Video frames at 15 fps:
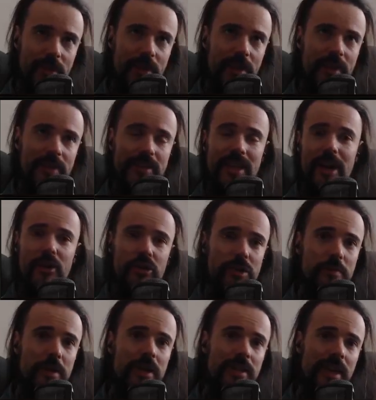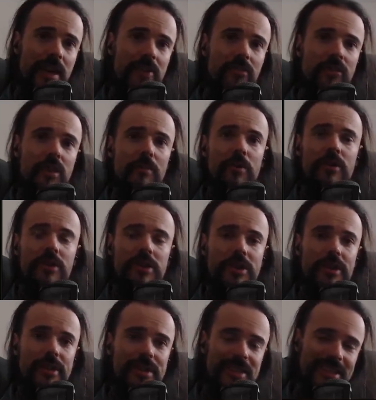announcement and
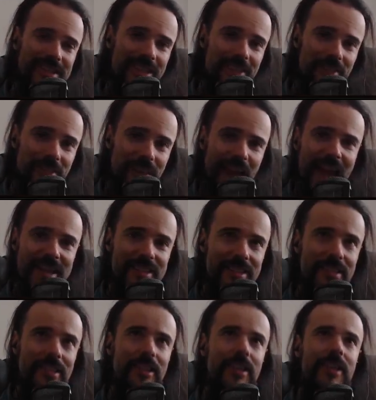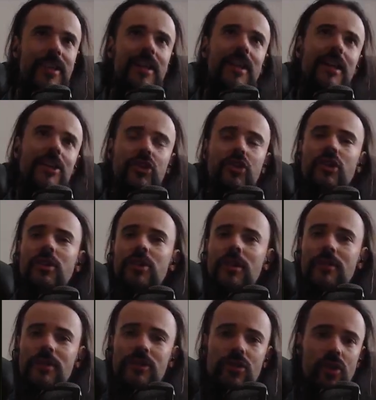3.6 Synthesis League, Shock
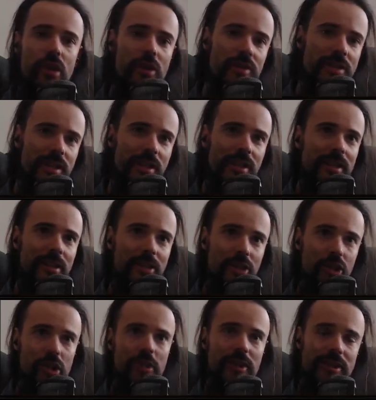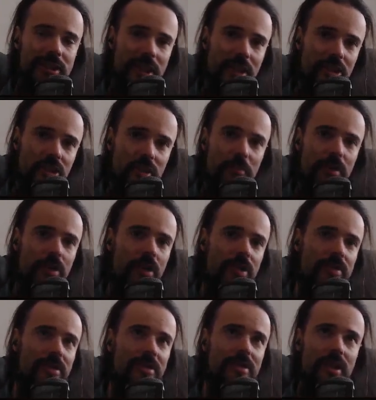Nova draws an additional attention
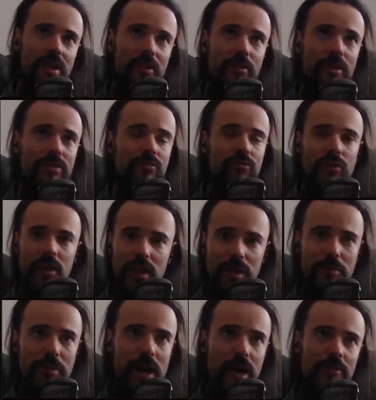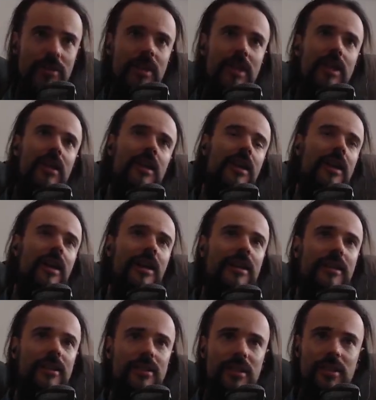because the skill was really buffed,
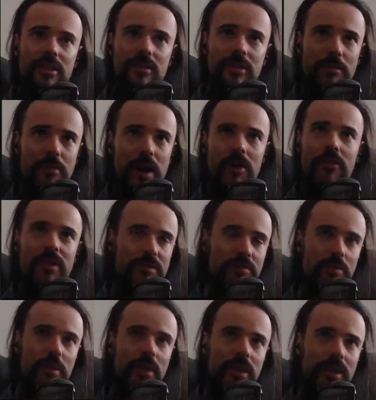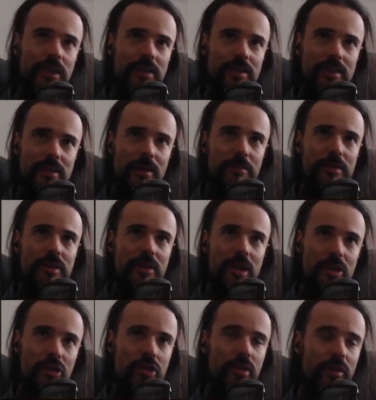and the buff is pretty
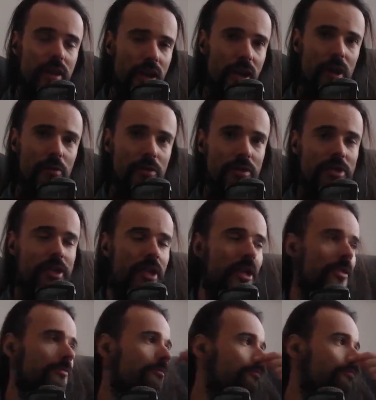substantial, like I would say.